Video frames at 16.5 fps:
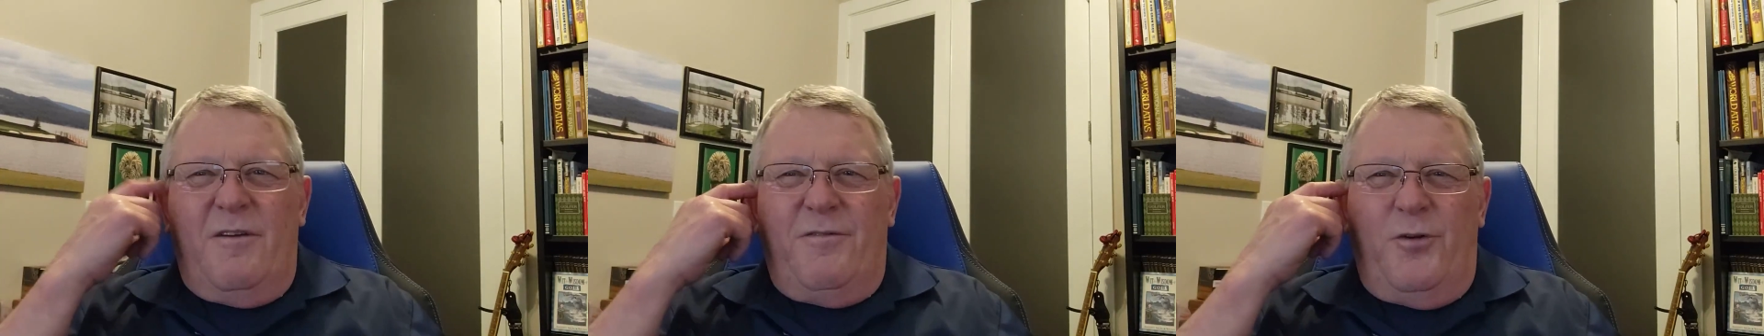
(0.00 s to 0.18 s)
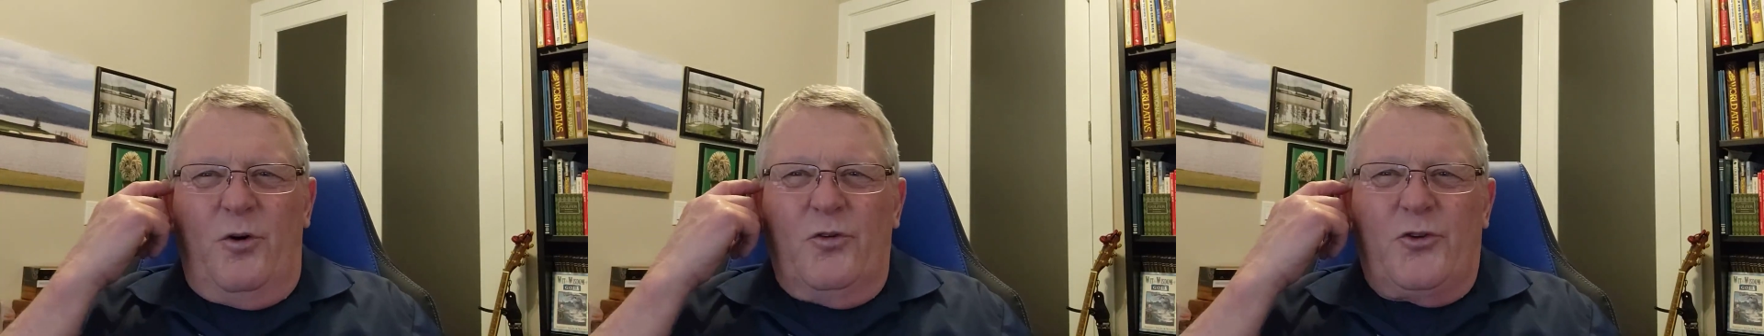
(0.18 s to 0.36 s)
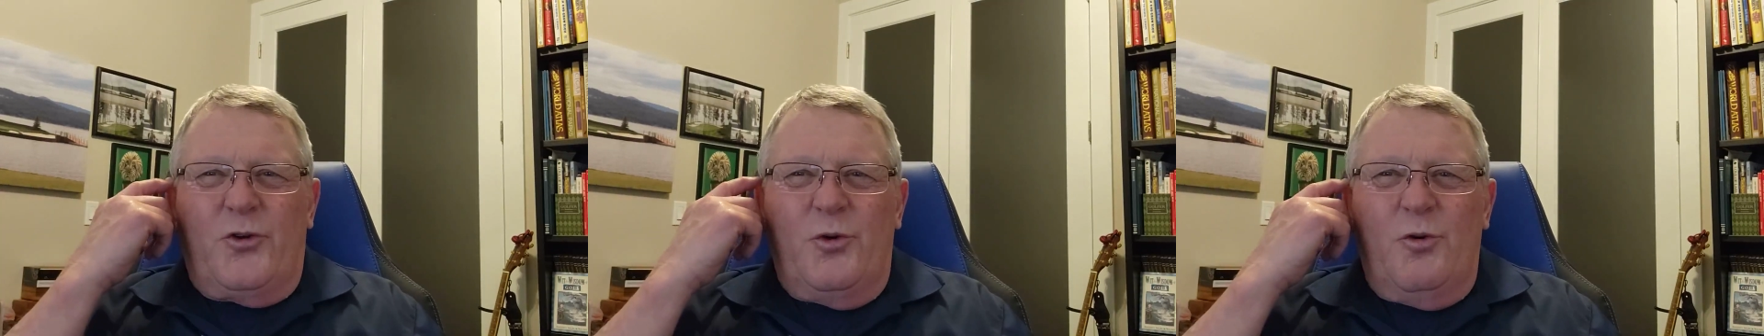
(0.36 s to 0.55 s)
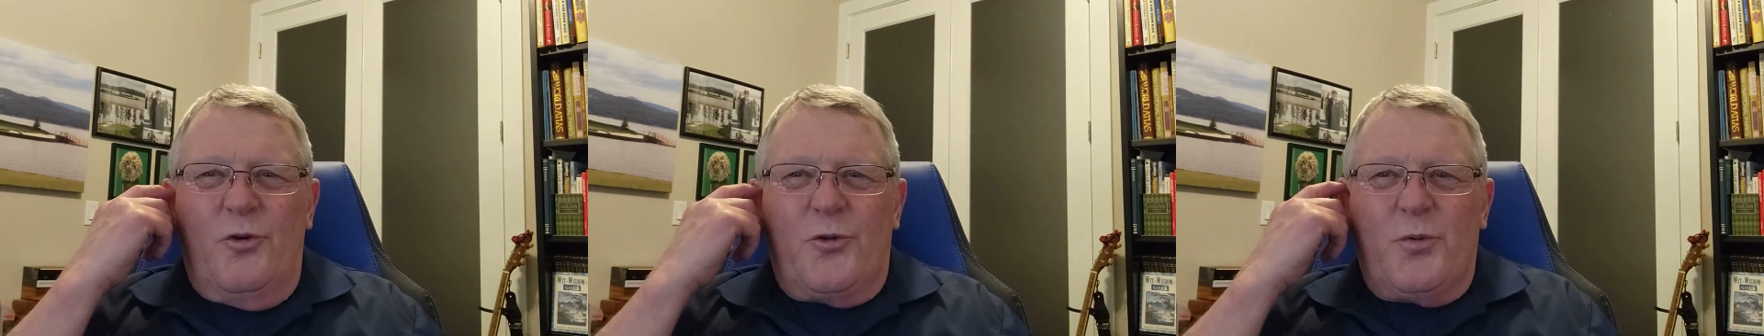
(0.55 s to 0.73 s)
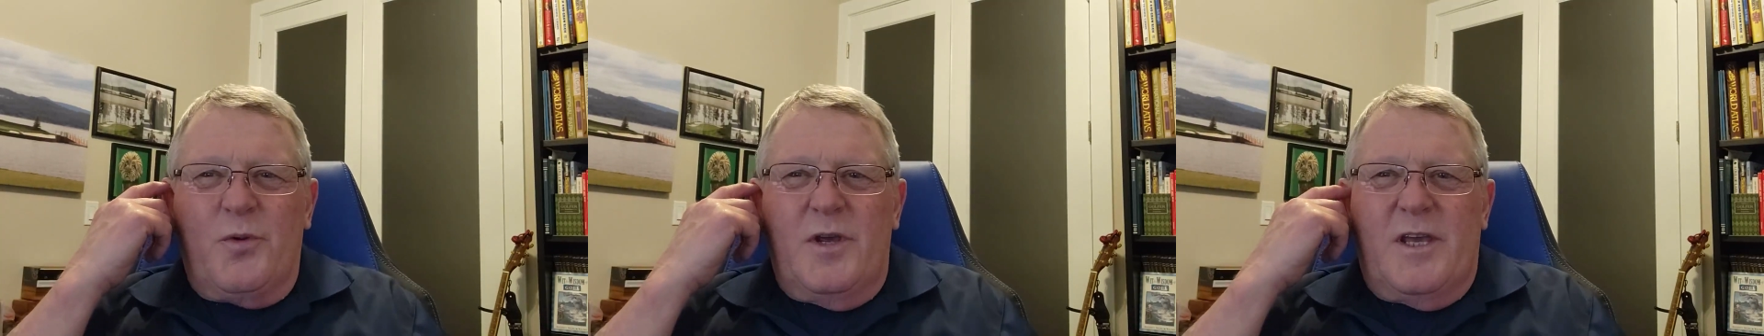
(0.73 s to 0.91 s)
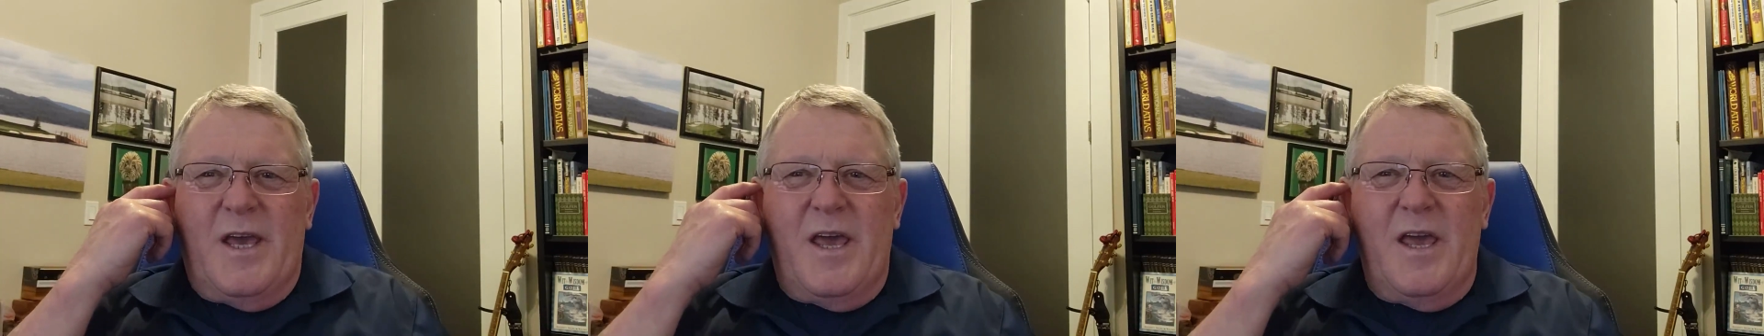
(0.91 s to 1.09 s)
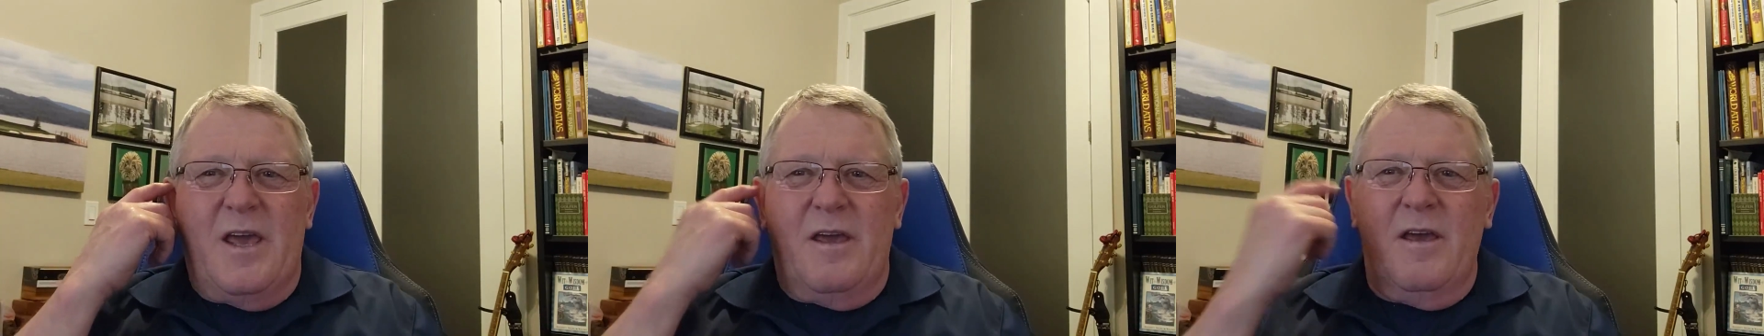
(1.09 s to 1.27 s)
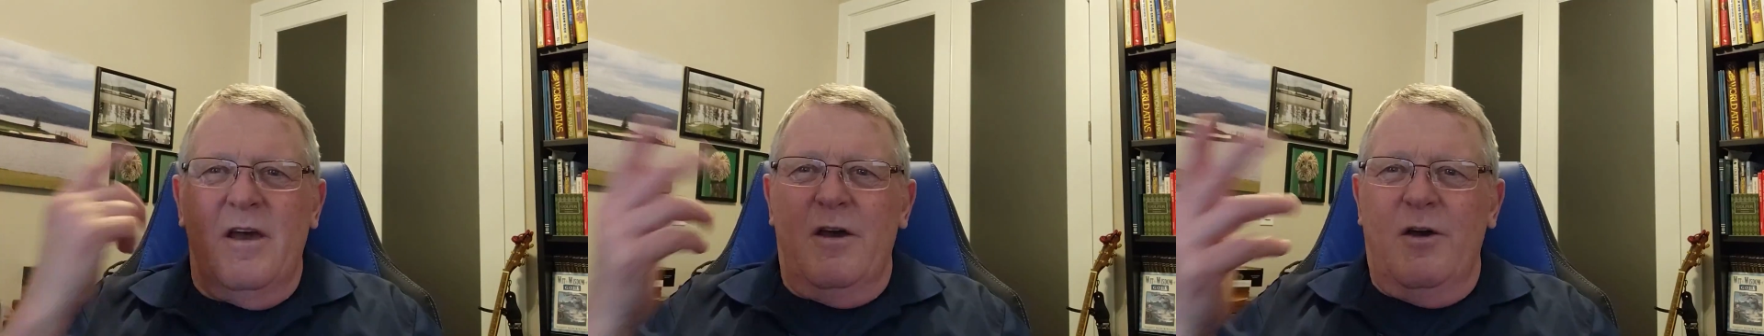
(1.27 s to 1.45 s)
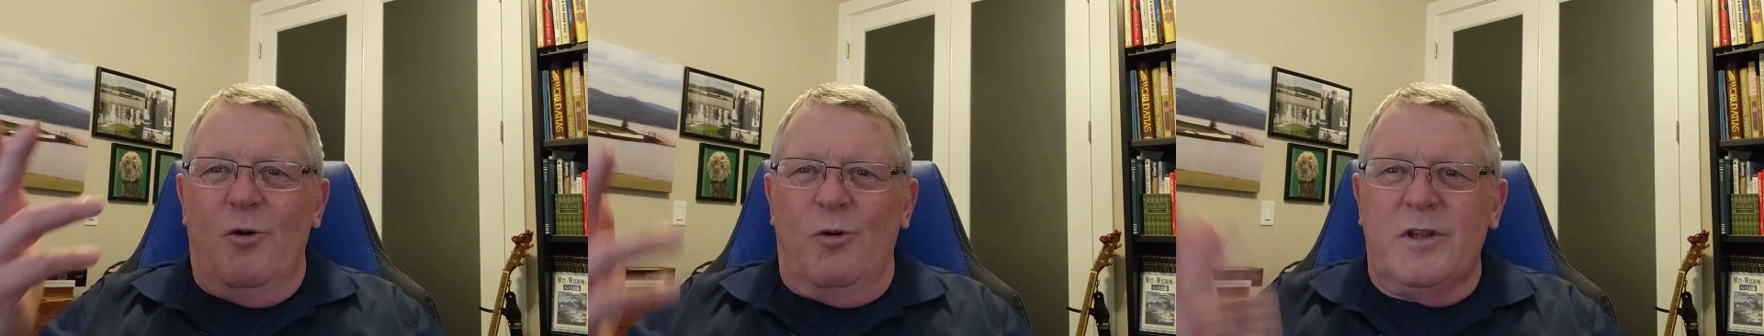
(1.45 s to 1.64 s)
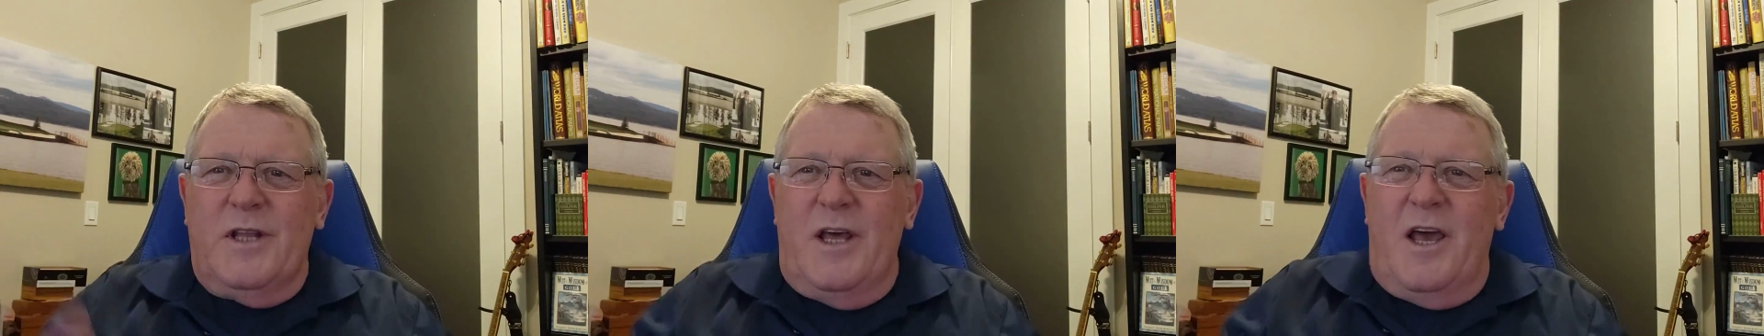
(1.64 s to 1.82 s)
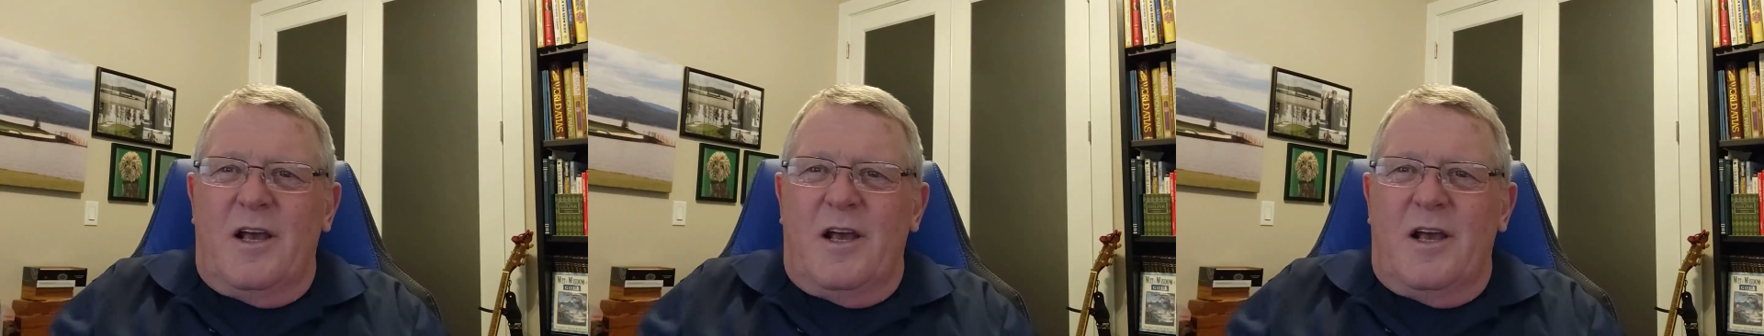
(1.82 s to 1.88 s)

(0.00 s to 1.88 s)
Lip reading: full 203K, what the